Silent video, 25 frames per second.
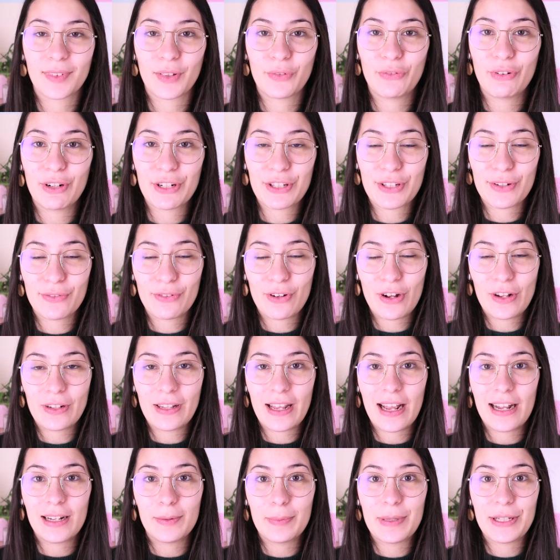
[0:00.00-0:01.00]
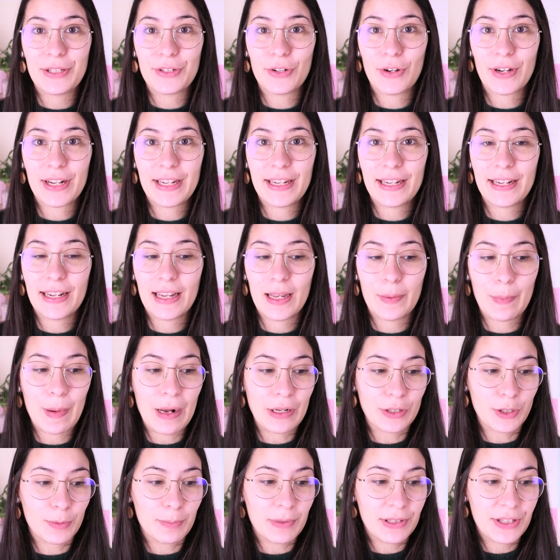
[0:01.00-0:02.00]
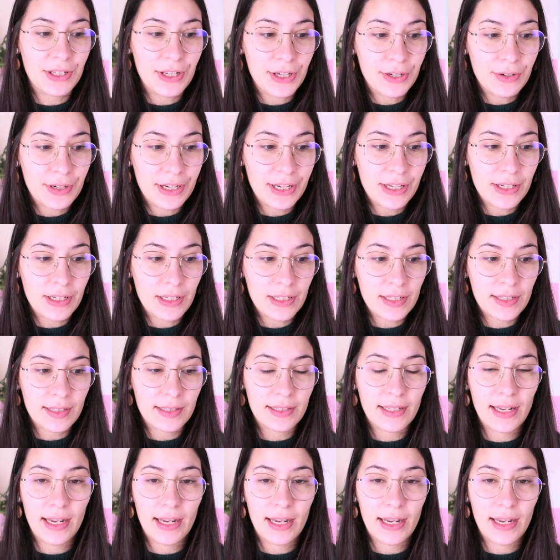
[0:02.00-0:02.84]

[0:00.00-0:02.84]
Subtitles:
First of all, I'll be talking about materials,